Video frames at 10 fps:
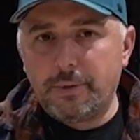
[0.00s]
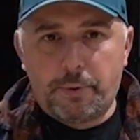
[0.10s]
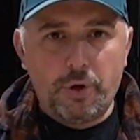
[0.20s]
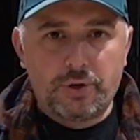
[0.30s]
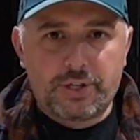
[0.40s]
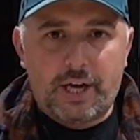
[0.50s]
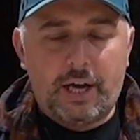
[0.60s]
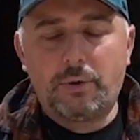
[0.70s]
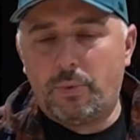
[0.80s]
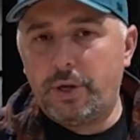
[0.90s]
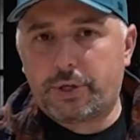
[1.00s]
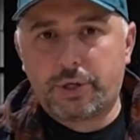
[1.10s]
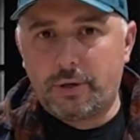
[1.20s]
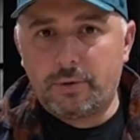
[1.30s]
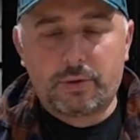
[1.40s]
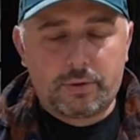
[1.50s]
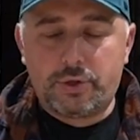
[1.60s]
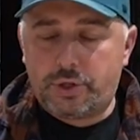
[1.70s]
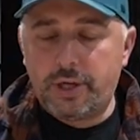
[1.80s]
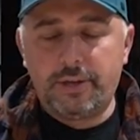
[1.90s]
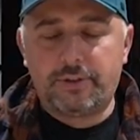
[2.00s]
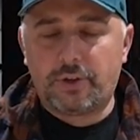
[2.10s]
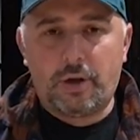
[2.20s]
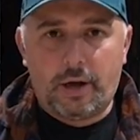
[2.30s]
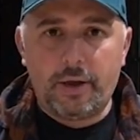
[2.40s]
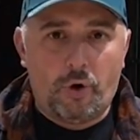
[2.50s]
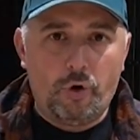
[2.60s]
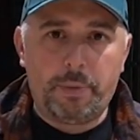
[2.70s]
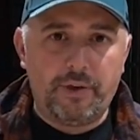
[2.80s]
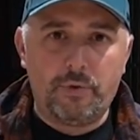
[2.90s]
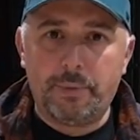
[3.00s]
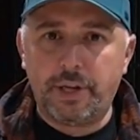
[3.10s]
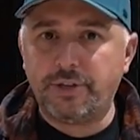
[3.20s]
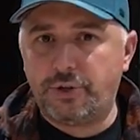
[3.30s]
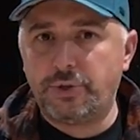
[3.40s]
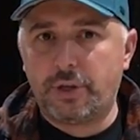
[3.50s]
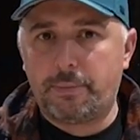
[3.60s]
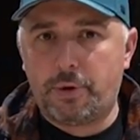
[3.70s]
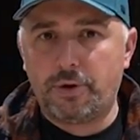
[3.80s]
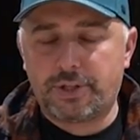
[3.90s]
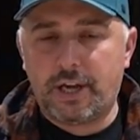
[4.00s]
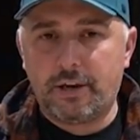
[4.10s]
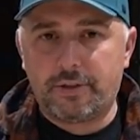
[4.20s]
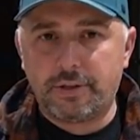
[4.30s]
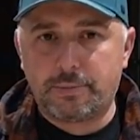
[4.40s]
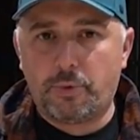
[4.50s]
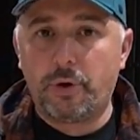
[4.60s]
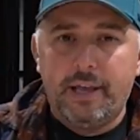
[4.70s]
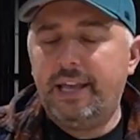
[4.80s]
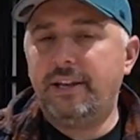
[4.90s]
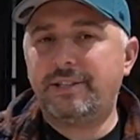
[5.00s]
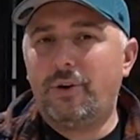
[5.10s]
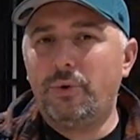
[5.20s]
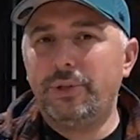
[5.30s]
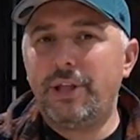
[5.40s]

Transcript: a pure sine, which, geez, I hope everybody is using a pure sine at this point. It is only